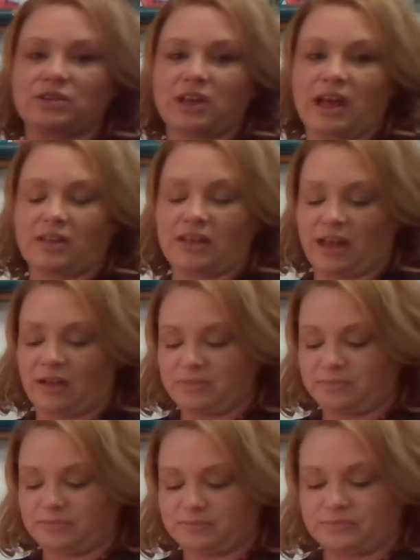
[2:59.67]
L-L.
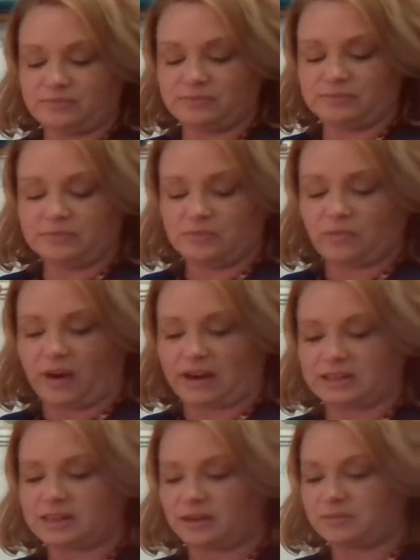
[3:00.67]
Write
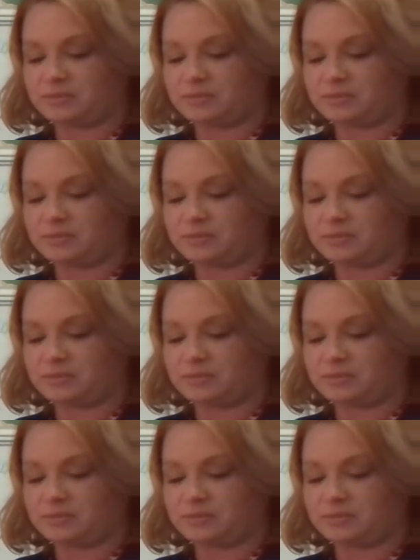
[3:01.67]
it down.